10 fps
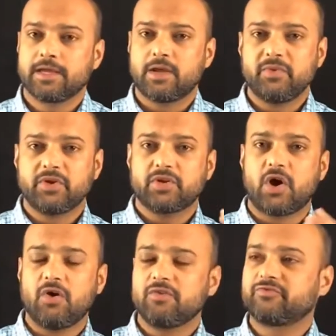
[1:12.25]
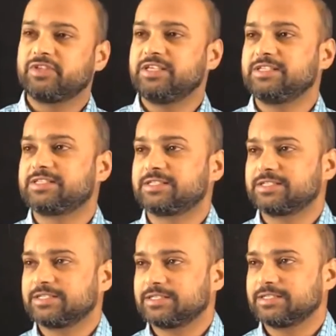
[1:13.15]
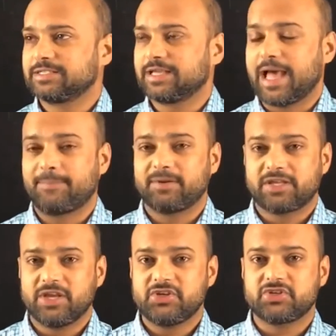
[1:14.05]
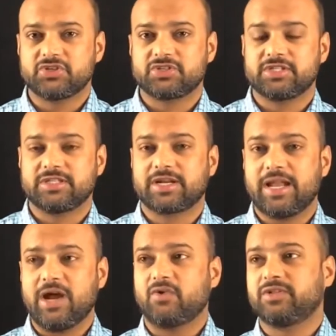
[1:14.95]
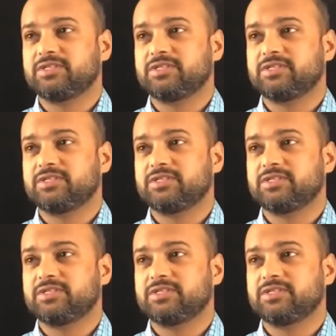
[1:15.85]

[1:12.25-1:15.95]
Now we've got all of these applications in the cloud.